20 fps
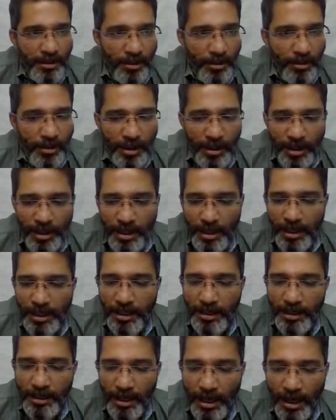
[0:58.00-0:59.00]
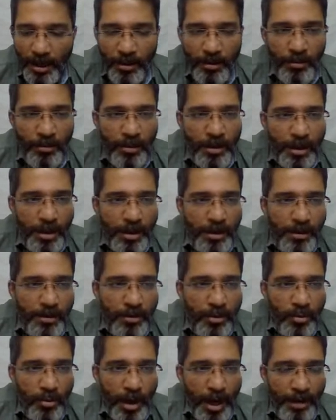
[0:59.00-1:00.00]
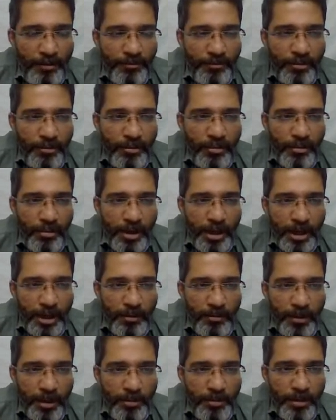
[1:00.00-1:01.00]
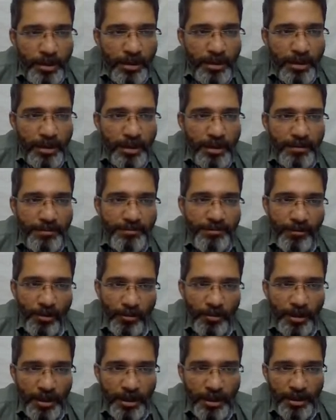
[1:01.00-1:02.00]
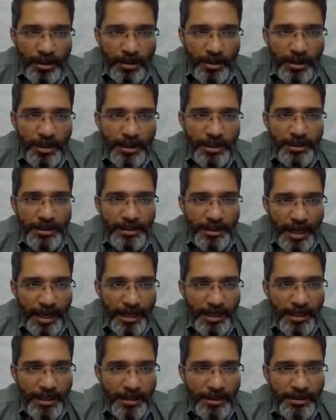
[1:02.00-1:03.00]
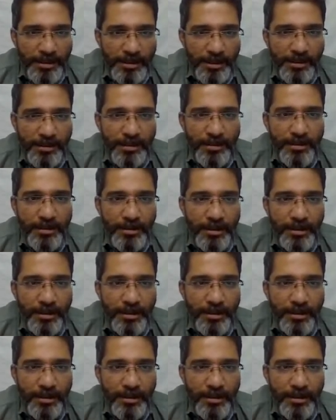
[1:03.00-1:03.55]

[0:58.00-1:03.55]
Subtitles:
Okay, now you have to remember a formula, that is the